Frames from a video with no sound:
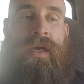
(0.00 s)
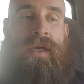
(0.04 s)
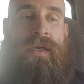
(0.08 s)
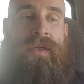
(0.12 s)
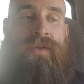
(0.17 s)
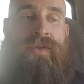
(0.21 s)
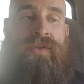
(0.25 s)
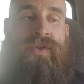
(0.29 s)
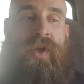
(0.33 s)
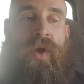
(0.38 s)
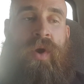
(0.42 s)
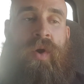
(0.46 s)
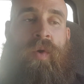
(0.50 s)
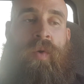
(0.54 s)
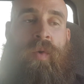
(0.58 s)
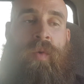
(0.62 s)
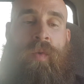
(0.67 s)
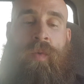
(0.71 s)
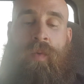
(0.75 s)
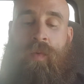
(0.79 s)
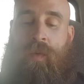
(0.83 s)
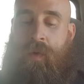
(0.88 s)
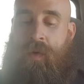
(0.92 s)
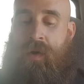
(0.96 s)

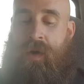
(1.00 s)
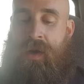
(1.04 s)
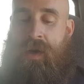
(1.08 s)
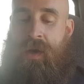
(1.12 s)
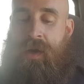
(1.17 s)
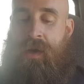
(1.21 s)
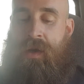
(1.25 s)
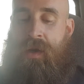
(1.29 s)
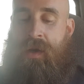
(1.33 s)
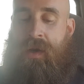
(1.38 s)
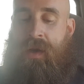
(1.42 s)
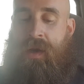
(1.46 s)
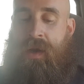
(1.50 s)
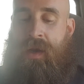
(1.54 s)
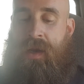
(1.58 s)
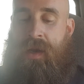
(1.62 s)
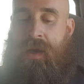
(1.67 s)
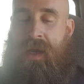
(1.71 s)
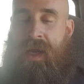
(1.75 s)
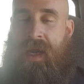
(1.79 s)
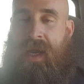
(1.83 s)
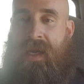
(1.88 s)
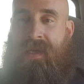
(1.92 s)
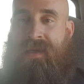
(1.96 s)
So
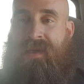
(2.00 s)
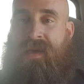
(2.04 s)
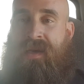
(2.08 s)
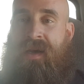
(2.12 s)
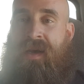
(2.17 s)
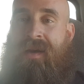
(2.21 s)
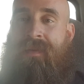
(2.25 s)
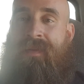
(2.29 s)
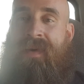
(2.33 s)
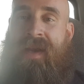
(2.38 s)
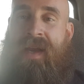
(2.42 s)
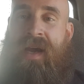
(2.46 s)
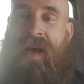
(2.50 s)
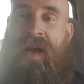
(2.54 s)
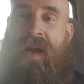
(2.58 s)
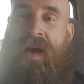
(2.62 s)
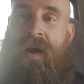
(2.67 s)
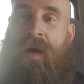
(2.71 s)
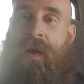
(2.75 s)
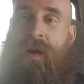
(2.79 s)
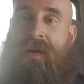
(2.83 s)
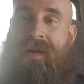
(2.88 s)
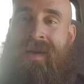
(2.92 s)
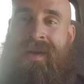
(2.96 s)
it's going to be kind
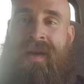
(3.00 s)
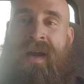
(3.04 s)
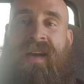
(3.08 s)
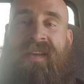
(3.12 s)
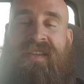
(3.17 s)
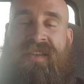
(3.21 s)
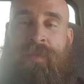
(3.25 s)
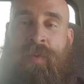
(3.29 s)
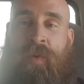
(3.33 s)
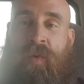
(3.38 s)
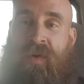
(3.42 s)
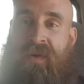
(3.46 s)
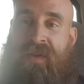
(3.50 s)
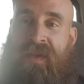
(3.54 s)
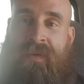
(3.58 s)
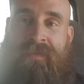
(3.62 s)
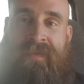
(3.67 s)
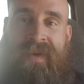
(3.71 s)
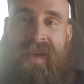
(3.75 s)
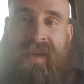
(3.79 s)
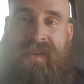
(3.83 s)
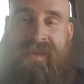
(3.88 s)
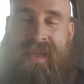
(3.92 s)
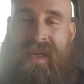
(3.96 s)
of hard to not support
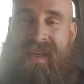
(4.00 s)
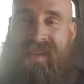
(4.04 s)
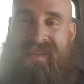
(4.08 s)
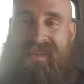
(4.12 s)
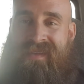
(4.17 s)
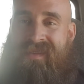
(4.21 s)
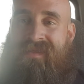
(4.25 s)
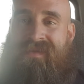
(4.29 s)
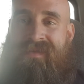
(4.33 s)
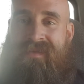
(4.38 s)
them, because I've